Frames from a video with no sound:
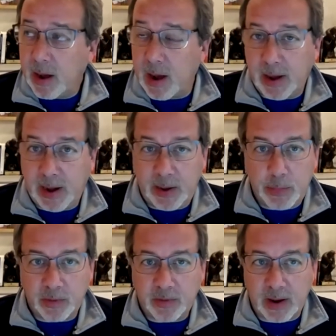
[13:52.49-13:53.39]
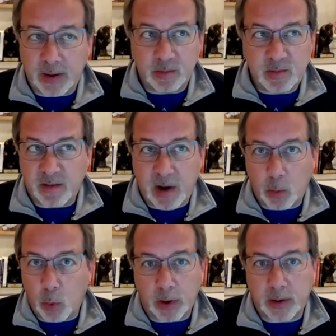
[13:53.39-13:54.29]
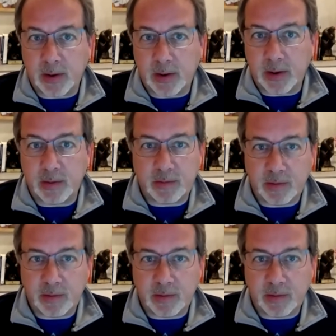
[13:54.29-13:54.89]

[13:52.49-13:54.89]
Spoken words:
80% of our work is